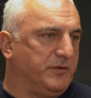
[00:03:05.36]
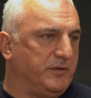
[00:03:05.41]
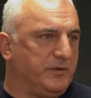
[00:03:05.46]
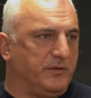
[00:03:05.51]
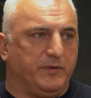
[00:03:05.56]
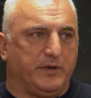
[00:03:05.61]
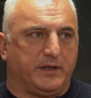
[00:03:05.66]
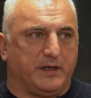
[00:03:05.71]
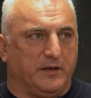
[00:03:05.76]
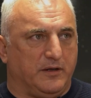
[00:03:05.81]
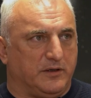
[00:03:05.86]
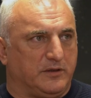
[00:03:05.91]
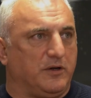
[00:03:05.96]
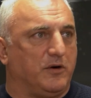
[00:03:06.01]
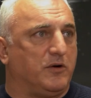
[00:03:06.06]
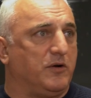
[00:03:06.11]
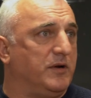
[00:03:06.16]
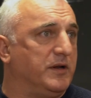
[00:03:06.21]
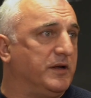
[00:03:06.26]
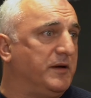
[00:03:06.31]
We cannot
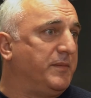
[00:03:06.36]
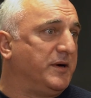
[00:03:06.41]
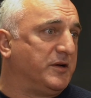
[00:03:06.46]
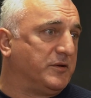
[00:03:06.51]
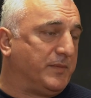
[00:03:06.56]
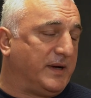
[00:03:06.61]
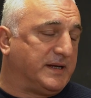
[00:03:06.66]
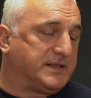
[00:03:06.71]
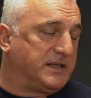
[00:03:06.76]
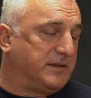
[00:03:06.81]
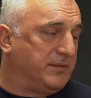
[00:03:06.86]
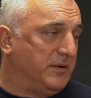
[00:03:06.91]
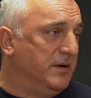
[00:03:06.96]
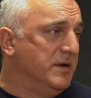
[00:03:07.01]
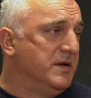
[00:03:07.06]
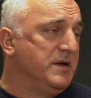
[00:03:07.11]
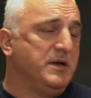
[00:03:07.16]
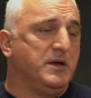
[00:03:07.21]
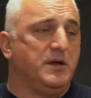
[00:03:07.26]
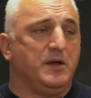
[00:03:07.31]
talk only about basketball.
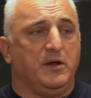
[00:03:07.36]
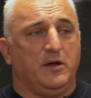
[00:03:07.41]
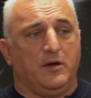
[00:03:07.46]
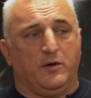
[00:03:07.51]
Mm.